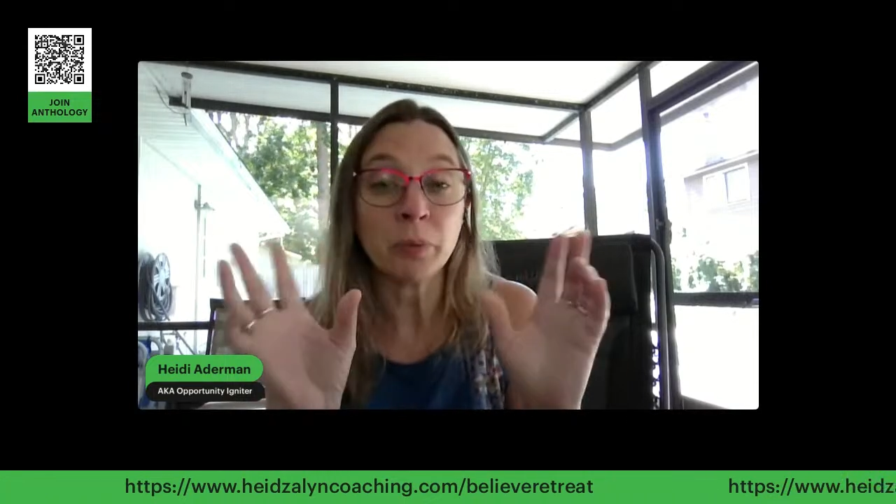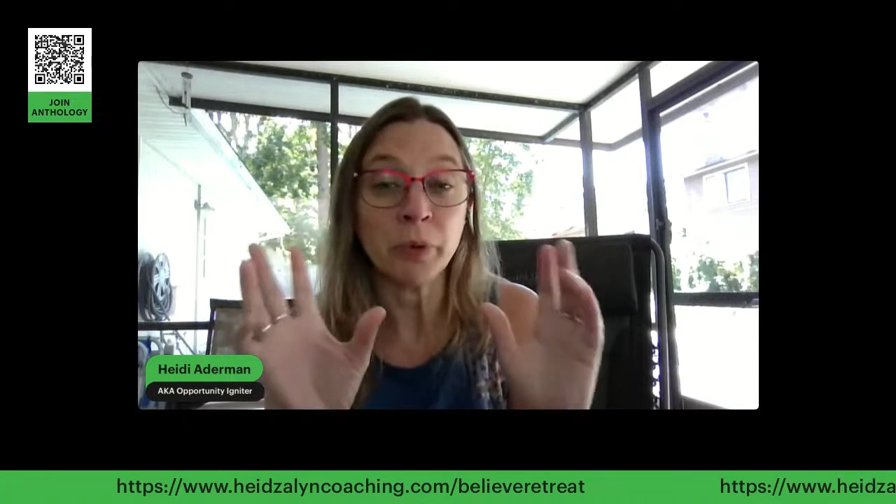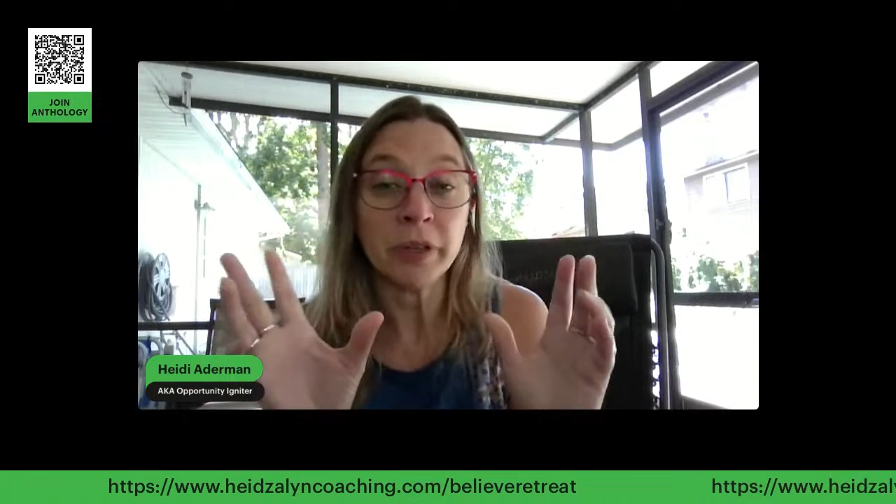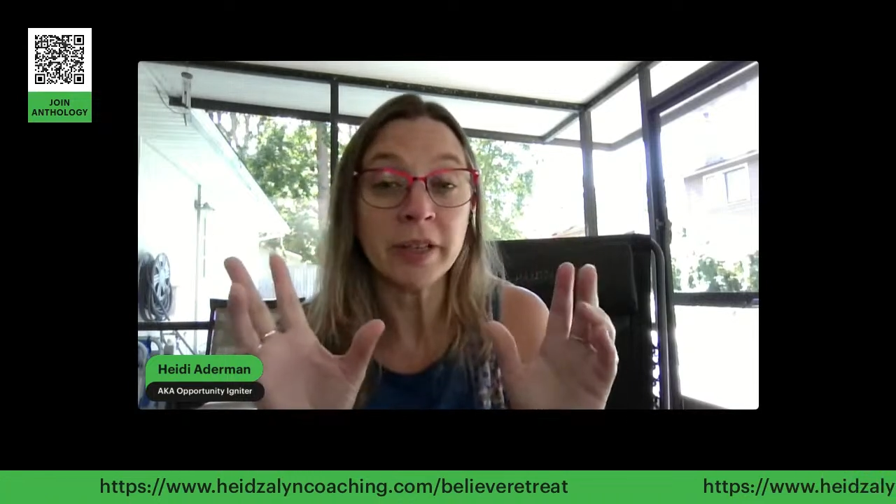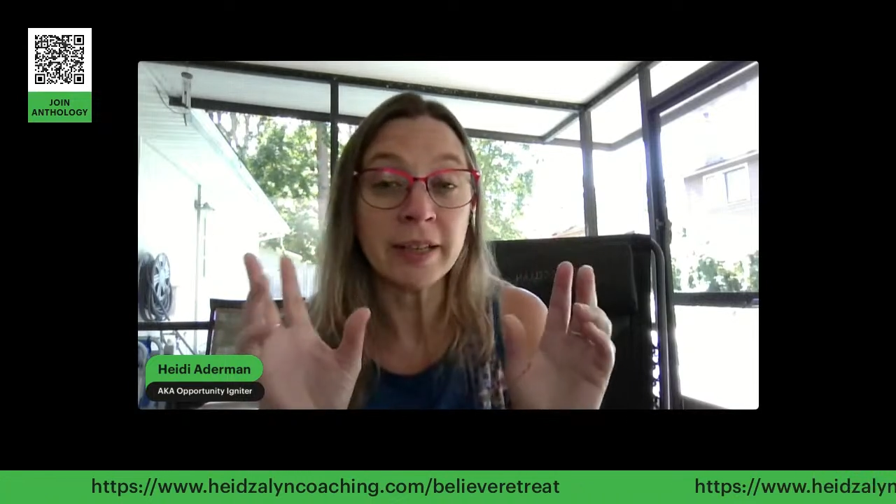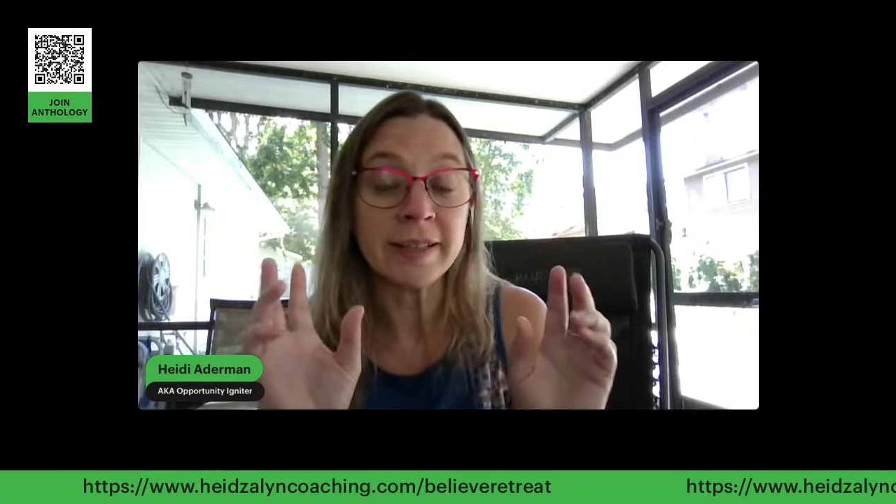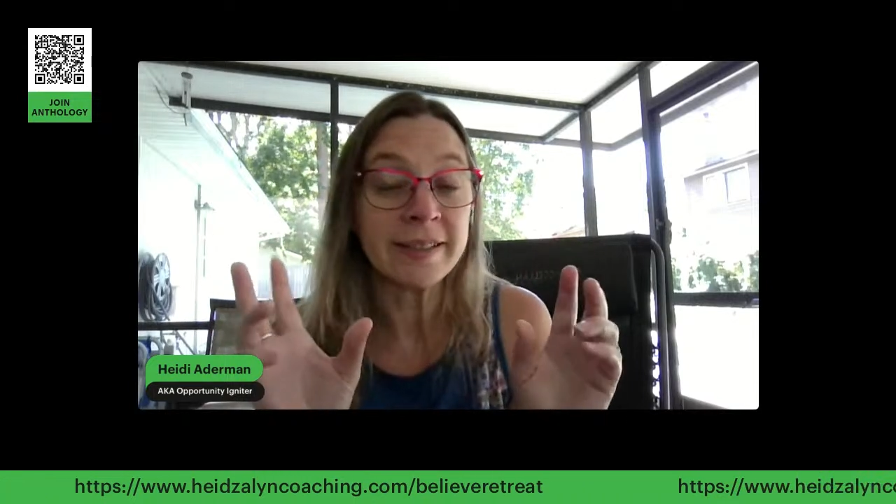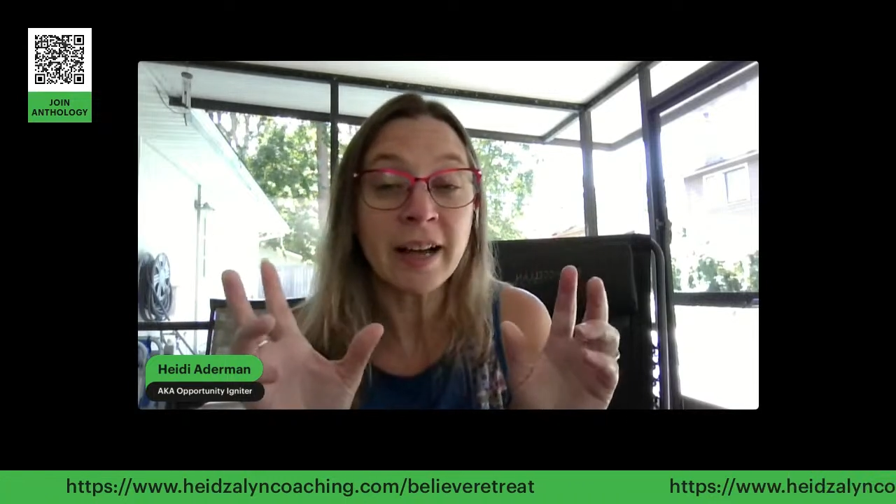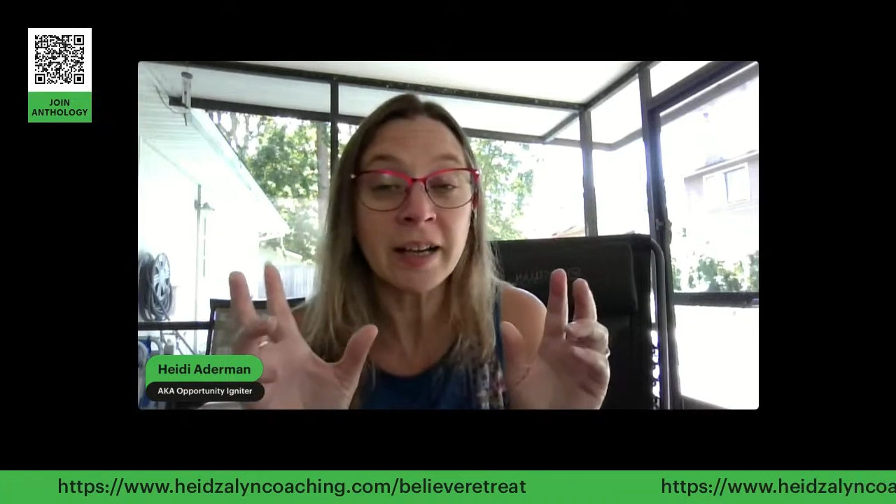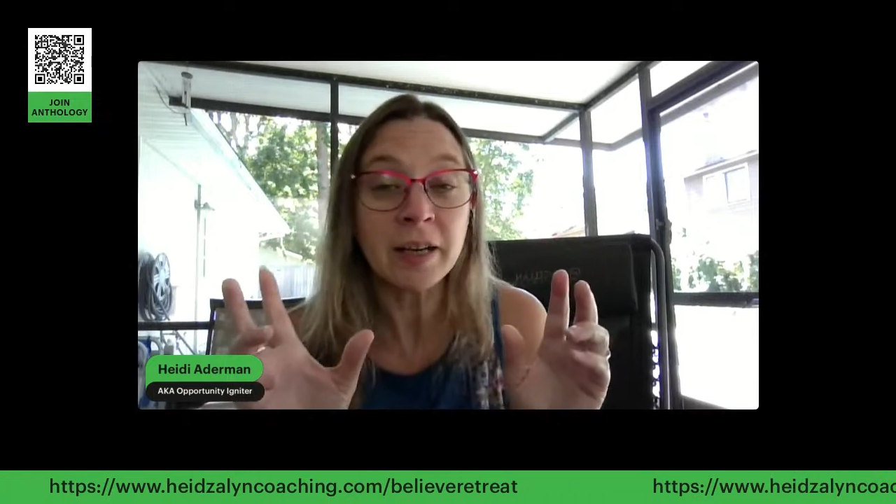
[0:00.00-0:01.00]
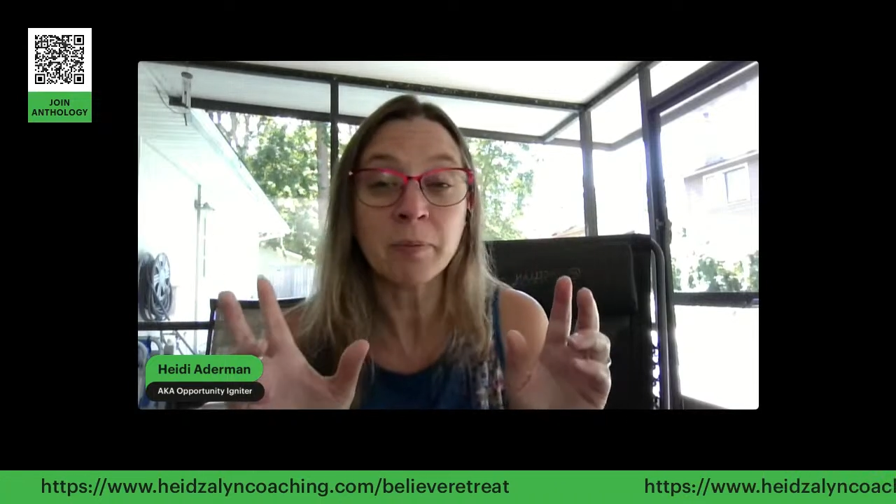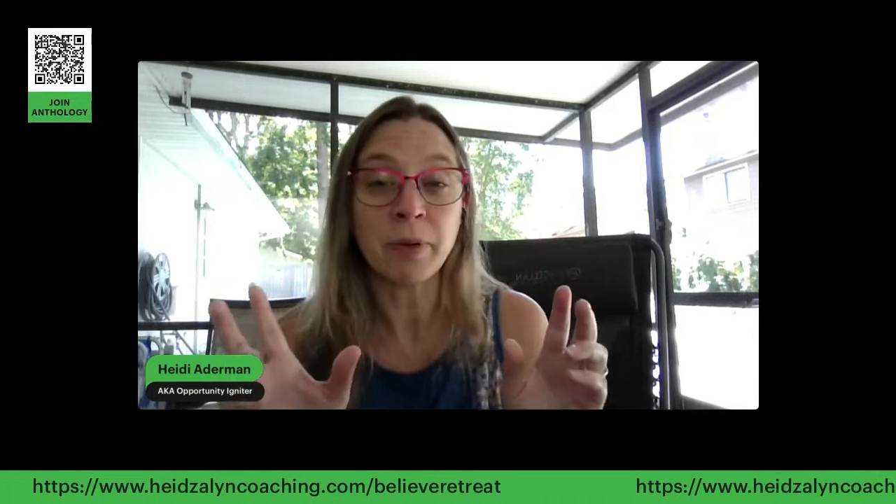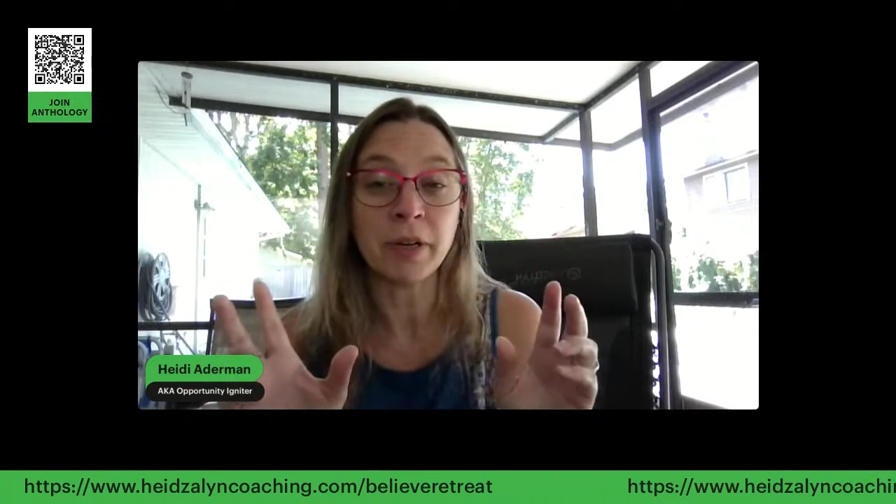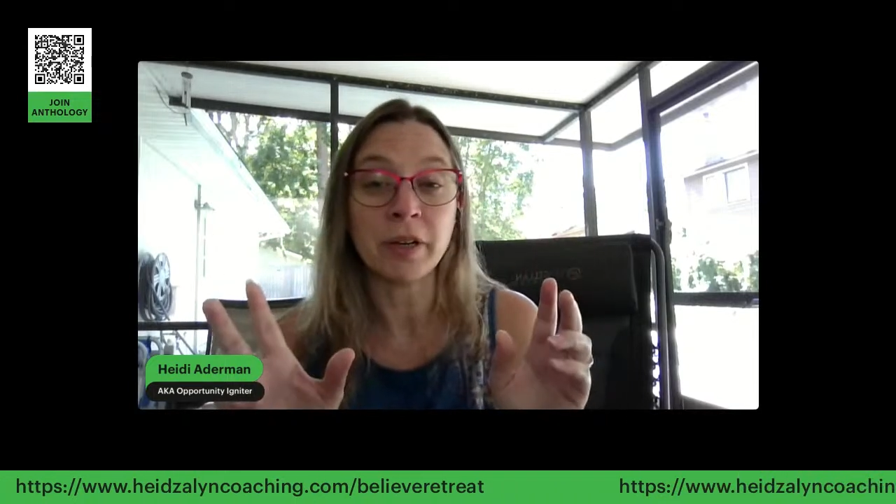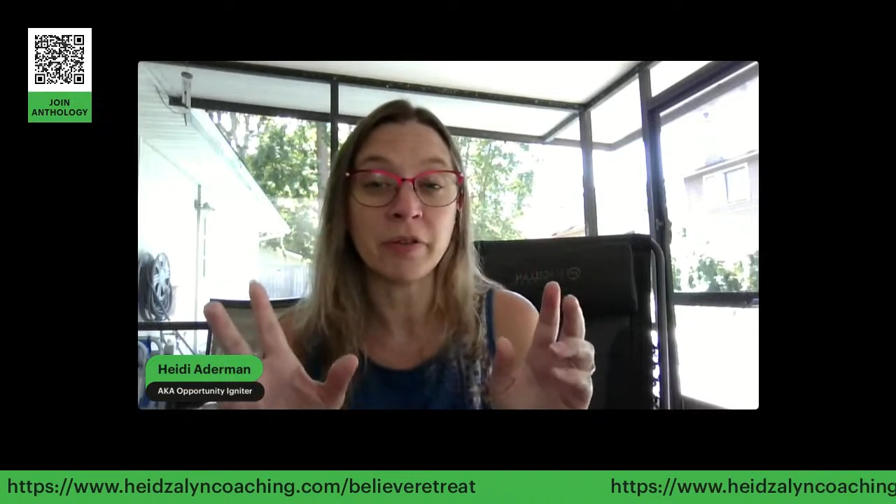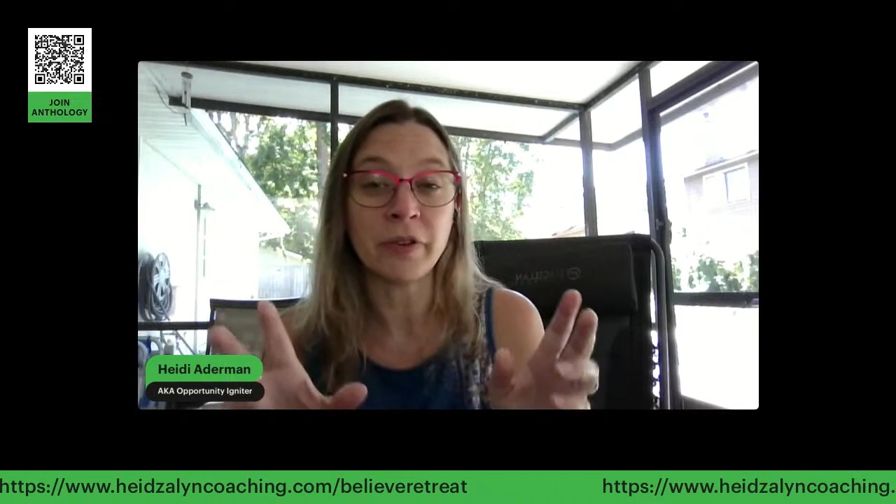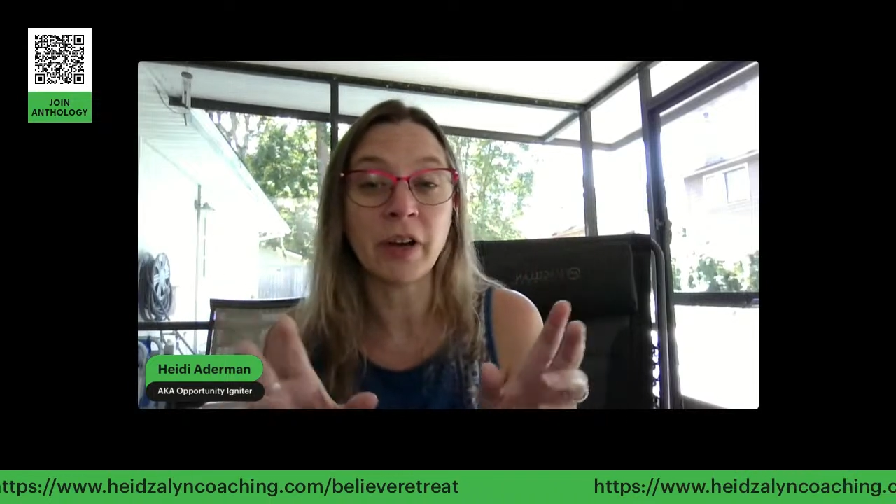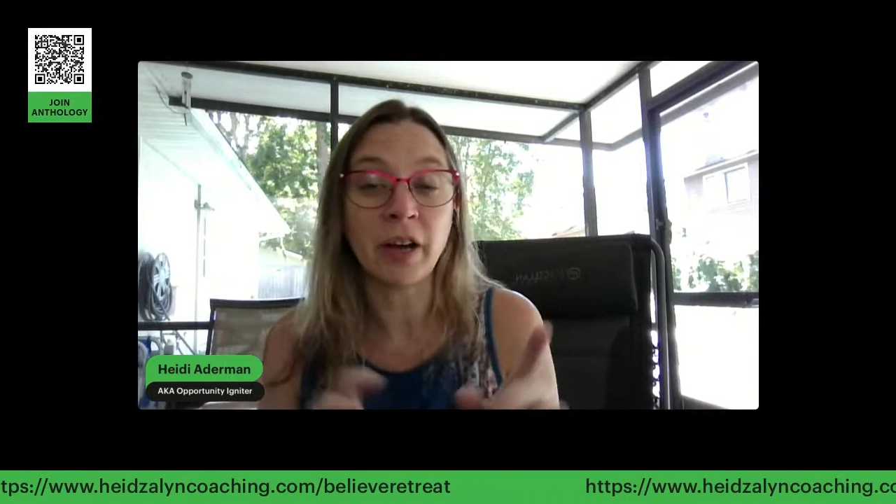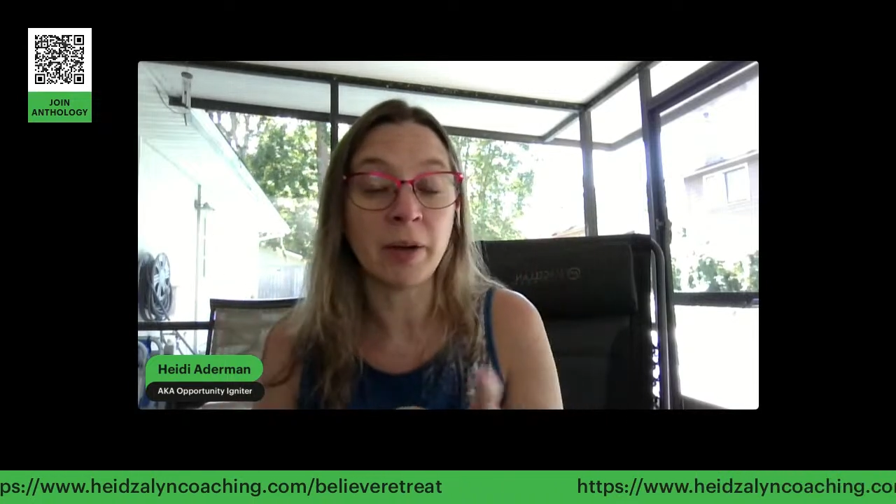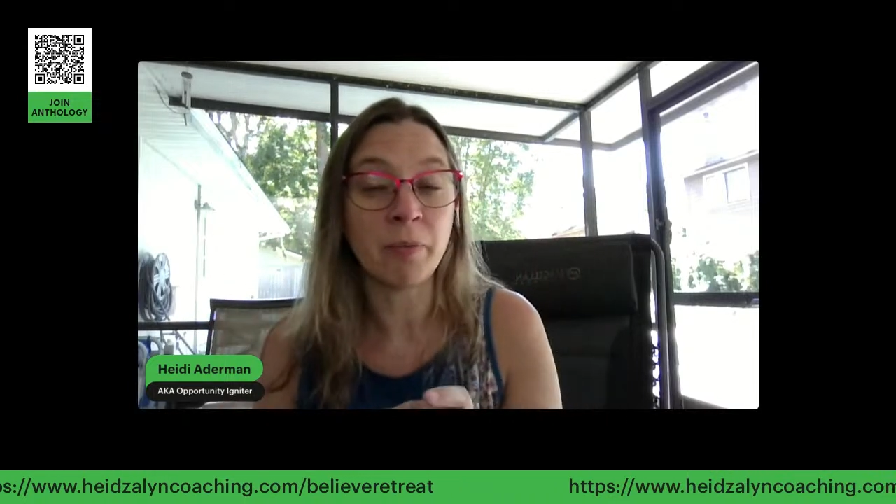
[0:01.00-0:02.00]
really exciting period of
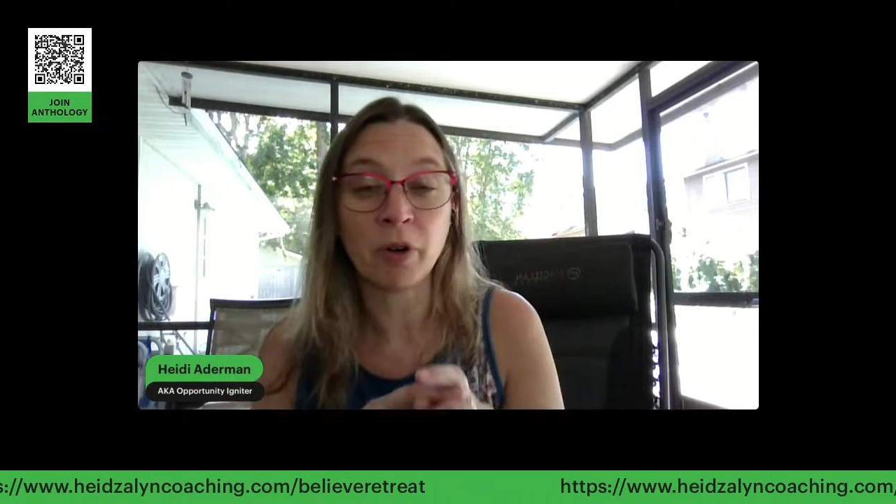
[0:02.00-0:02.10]
time